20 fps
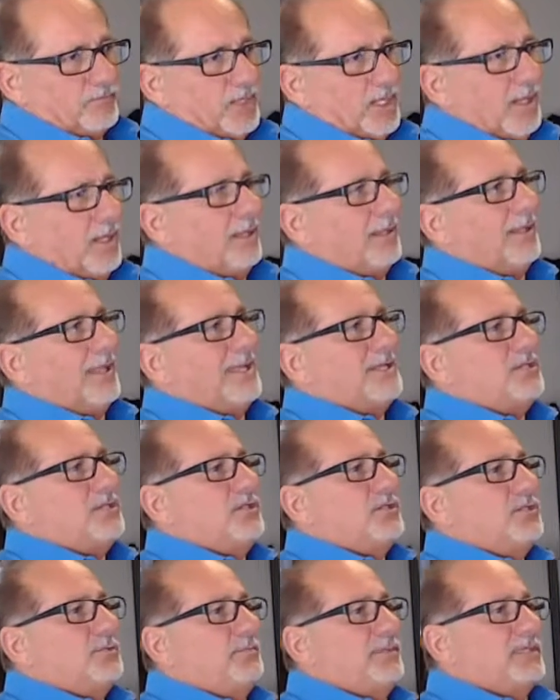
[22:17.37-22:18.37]
Unless you
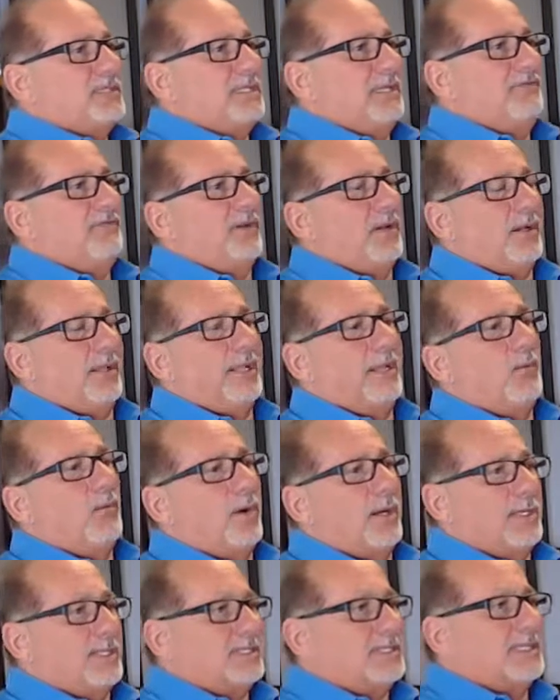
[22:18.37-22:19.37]
specifically
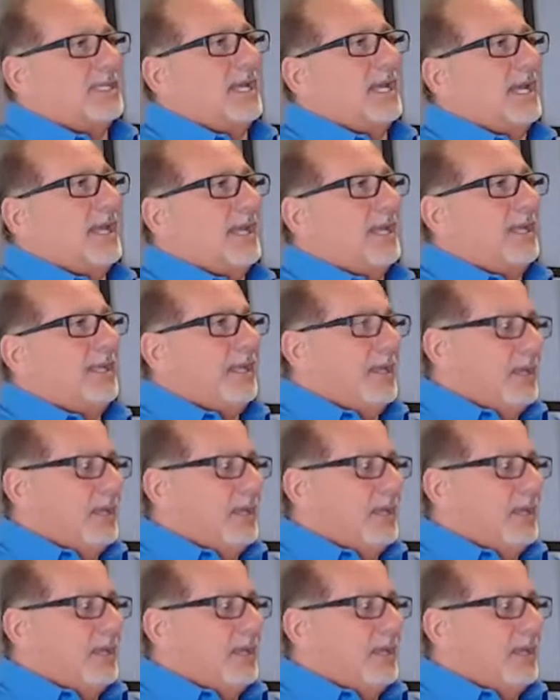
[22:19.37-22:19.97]
want to say,